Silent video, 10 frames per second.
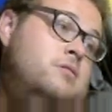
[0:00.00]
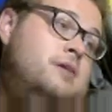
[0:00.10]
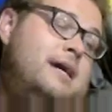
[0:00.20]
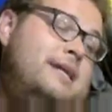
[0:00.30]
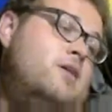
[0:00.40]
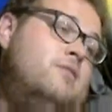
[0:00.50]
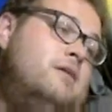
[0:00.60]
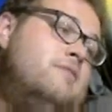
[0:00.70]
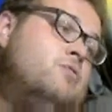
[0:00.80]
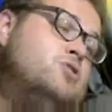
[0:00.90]
I know that,
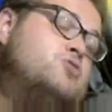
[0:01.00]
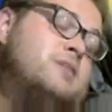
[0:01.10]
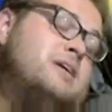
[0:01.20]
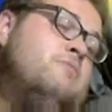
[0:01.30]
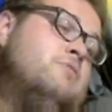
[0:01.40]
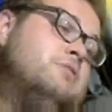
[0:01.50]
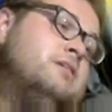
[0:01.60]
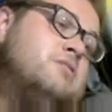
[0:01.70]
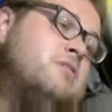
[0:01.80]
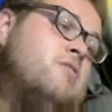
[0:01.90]
of course, drinking was a
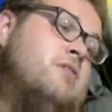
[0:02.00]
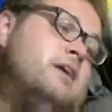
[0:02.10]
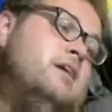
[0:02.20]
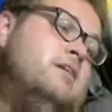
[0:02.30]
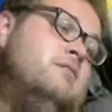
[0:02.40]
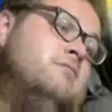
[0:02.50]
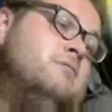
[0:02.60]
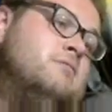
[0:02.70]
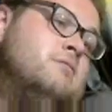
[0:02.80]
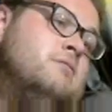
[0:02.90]
concern again,
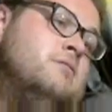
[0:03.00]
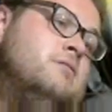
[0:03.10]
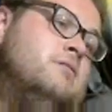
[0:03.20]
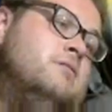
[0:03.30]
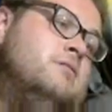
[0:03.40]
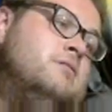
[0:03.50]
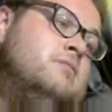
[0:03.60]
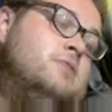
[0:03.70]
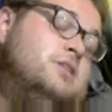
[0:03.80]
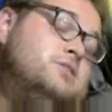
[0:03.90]

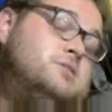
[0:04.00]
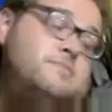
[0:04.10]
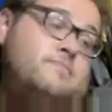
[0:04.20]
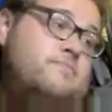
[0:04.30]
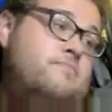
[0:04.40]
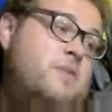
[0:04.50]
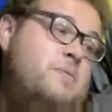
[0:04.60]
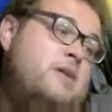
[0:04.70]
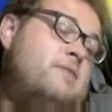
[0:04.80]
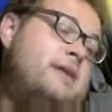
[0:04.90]
which we've
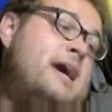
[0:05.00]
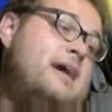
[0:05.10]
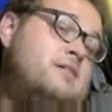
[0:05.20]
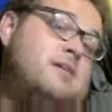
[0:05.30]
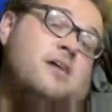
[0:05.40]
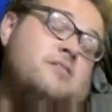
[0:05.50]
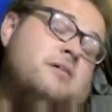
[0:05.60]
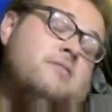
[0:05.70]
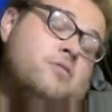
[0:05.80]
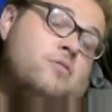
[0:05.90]
been hearing that,
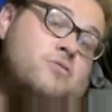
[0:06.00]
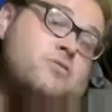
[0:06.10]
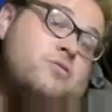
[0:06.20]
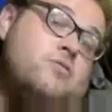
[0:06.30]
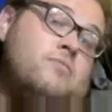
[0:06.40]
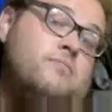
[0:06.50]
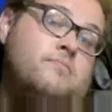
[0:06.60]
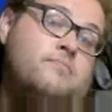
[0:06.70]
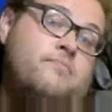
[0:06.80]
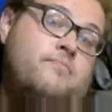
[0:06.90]
cussing, of course, too
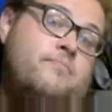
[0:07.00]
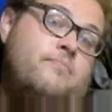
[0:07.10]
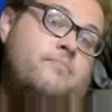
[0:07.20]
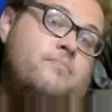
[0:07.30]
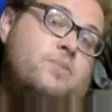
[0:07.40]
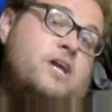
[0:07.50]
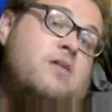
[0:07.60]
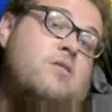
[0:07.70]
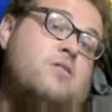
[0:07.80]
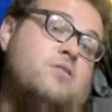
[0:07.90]
but
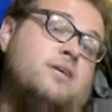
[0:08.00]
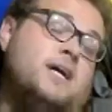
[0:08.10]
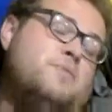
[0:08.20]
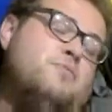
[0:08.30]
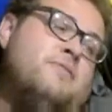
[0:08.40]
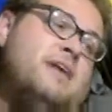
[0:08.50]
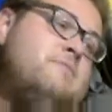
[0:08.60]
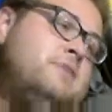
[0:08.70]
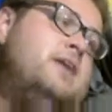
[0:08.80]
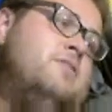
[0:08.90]
that also comes with
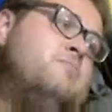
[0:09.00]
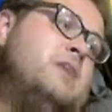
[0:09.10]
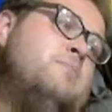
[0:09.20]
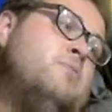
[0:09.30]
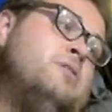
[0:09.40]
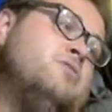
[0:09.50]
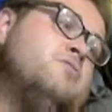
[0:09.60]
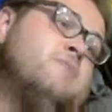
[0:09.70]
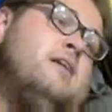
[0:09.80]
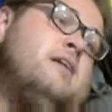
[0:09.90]
having other people in the
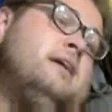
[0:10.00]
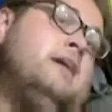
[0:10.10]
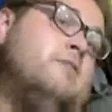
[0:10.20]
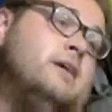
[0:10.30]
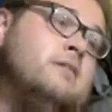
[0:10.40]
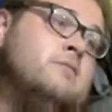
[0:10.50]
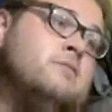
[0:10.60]
surrounding area.